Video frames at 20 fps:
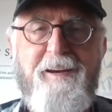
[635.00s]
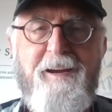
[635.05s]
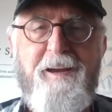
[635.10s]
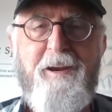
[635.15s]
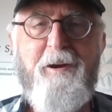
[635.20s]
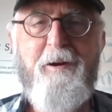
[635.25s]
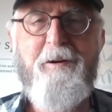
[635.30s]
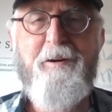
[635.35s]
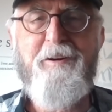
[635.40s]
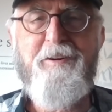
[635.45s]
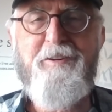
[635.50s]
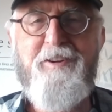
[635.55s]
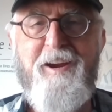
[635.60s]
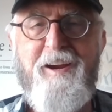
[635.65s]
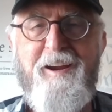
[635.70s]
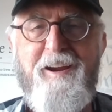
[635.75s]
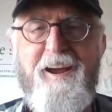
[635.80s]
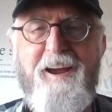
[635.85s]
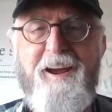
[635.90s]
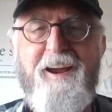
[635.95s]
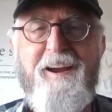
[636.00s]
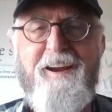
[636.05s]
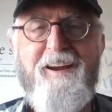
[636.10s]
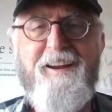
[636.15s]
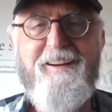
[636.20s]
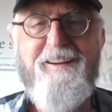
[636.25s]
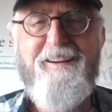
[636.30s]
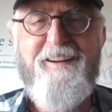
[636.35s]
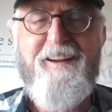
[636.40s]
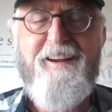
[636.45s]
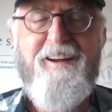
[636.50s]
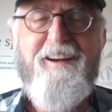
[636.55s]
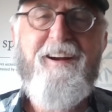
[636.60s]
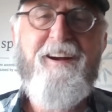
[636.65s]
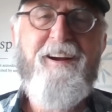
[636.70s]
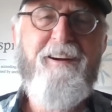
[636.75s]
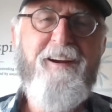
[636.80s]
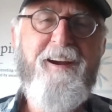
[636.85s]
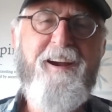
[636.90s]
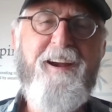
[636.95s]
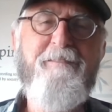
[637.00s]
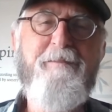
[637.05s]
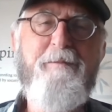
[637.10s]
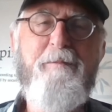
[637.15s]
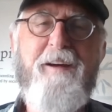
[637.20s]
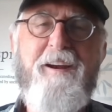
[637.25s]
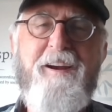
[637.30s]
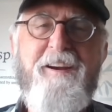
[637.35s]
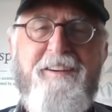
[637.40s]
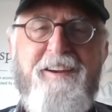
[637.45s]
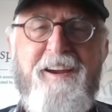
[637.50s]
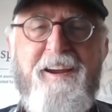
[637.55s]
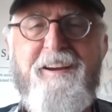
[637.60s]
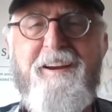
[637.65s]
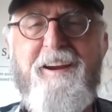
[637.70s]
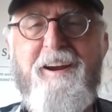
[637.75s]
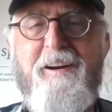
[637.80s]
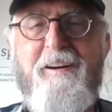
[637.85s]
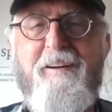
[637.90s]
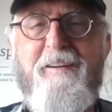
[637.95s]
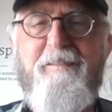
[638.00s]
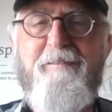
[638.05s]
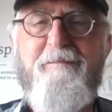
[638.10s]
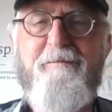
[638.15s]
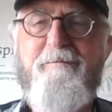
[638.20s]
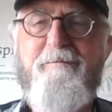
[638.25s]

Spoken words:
get her to say hey. All right, everybody, take care.